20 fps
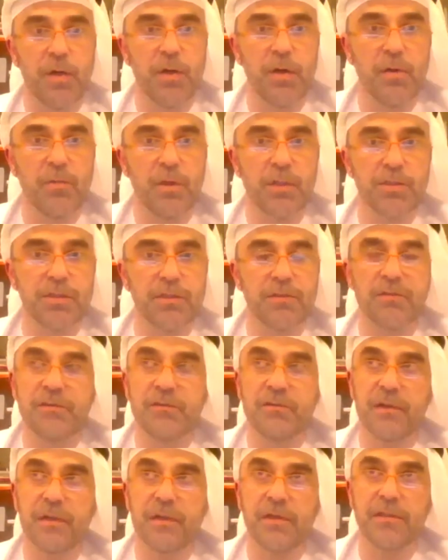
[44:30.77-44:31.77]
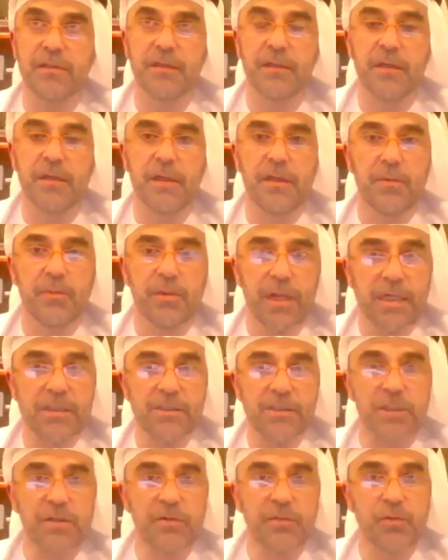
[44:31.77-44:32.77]
homogeneous society. But
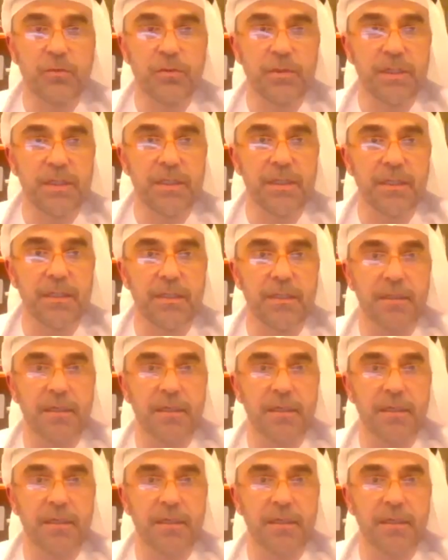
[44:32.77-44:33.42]
actually, if you dig,